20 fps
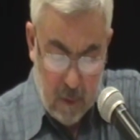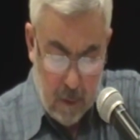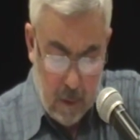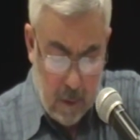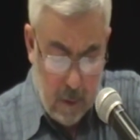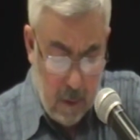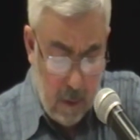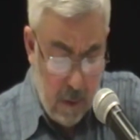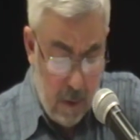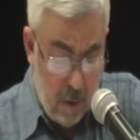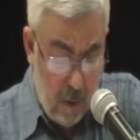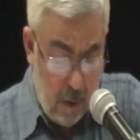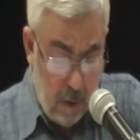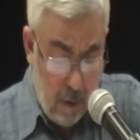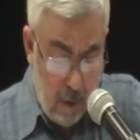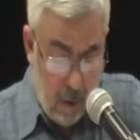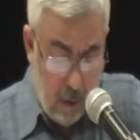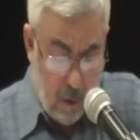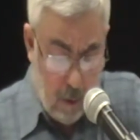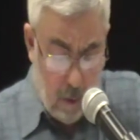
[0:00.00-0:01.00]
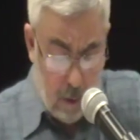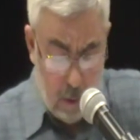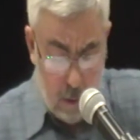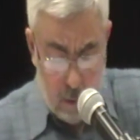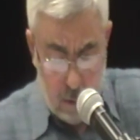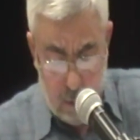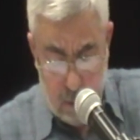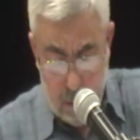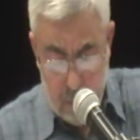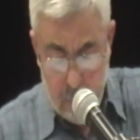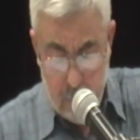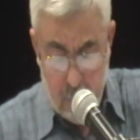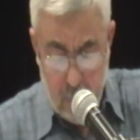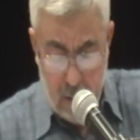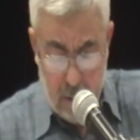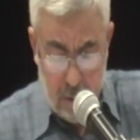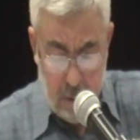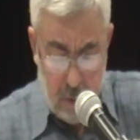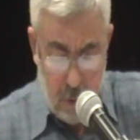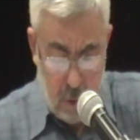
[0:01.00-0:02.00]
And I
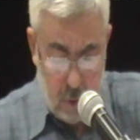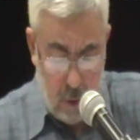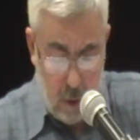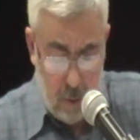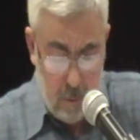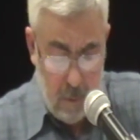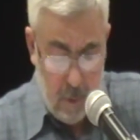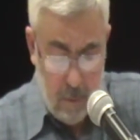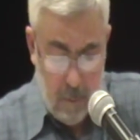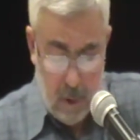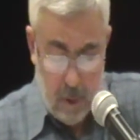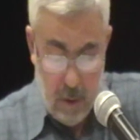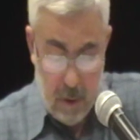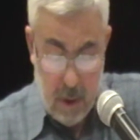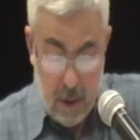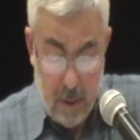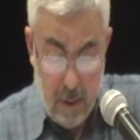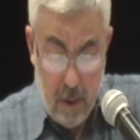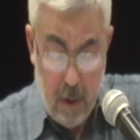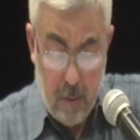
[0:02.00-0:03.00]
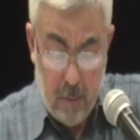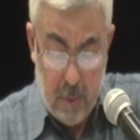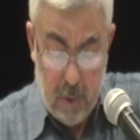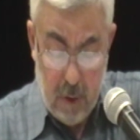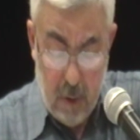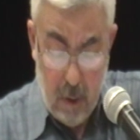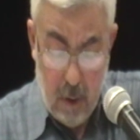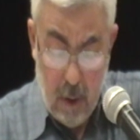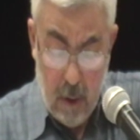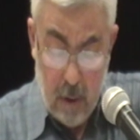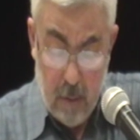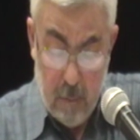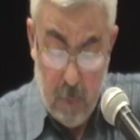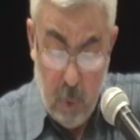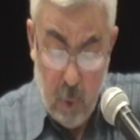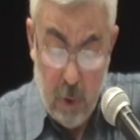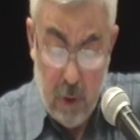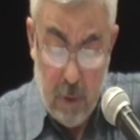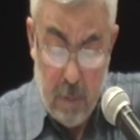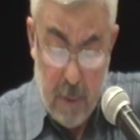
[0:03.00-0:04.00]
make this statement because I think a
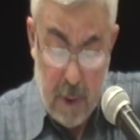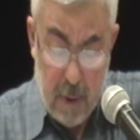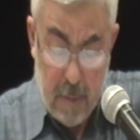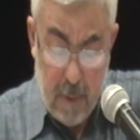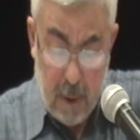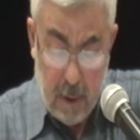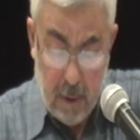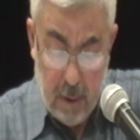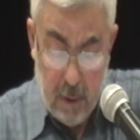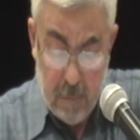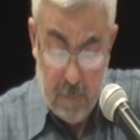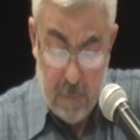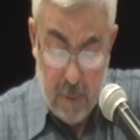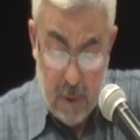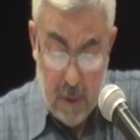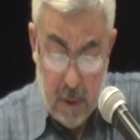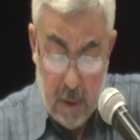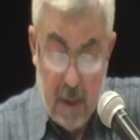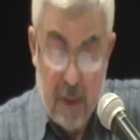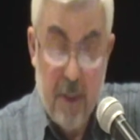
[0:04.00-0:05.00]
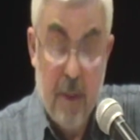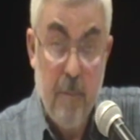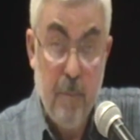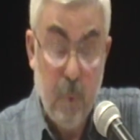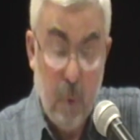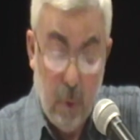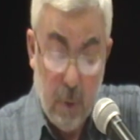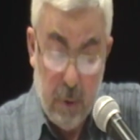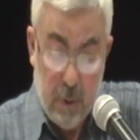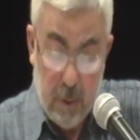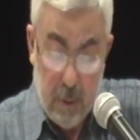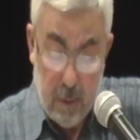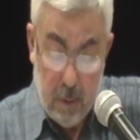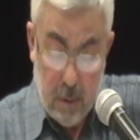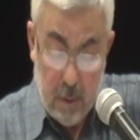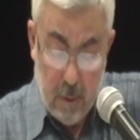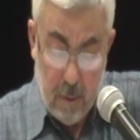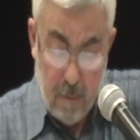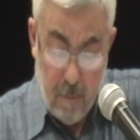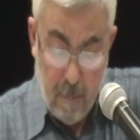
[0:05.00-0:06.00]
broader perspective is important
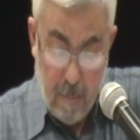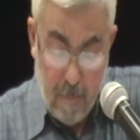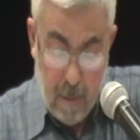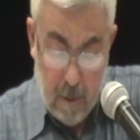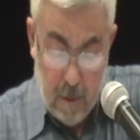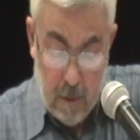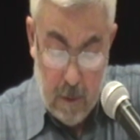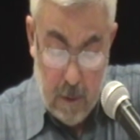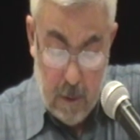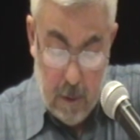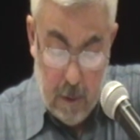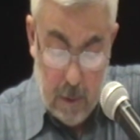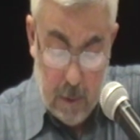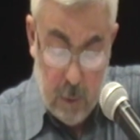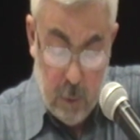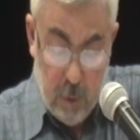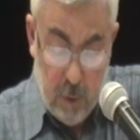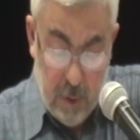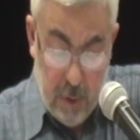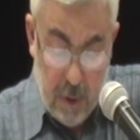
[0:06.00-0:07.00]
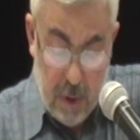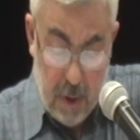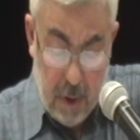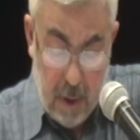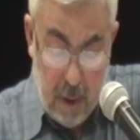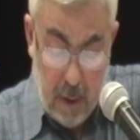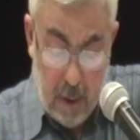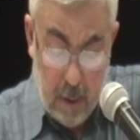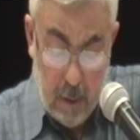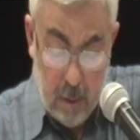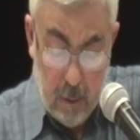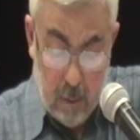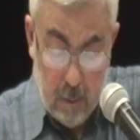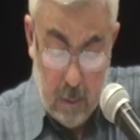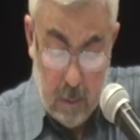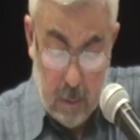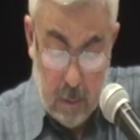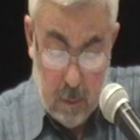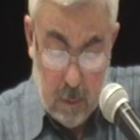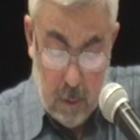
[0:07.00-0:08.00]
to understand
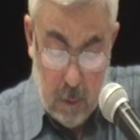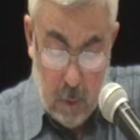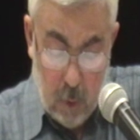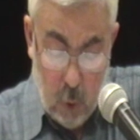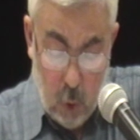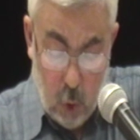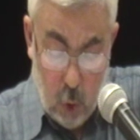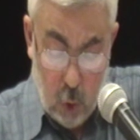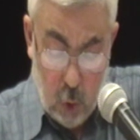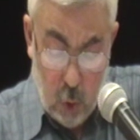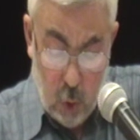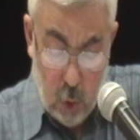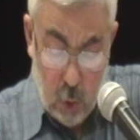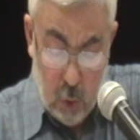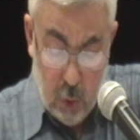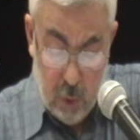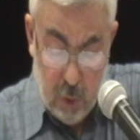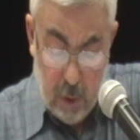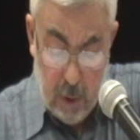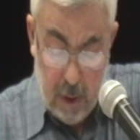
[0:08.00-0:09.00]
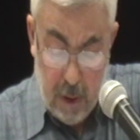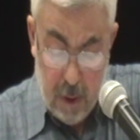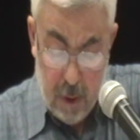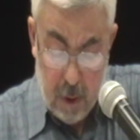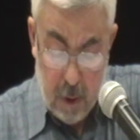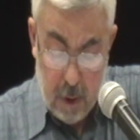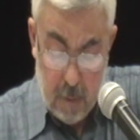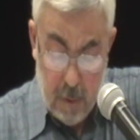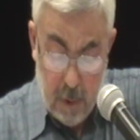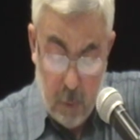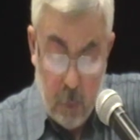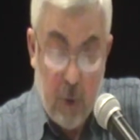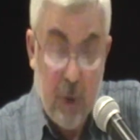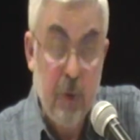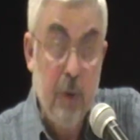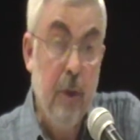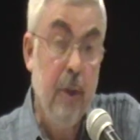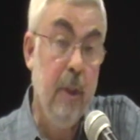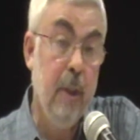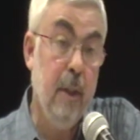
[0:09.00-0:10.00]
the relations between
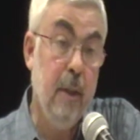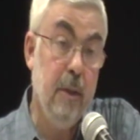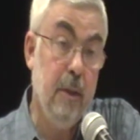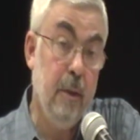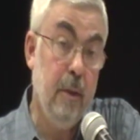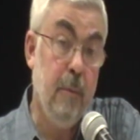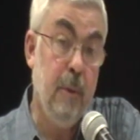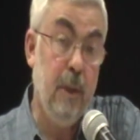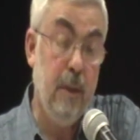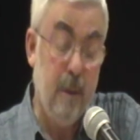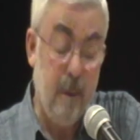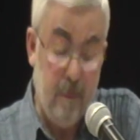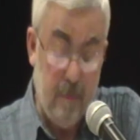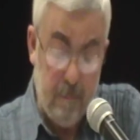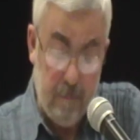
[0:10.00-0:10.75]
Turkey and Armenia.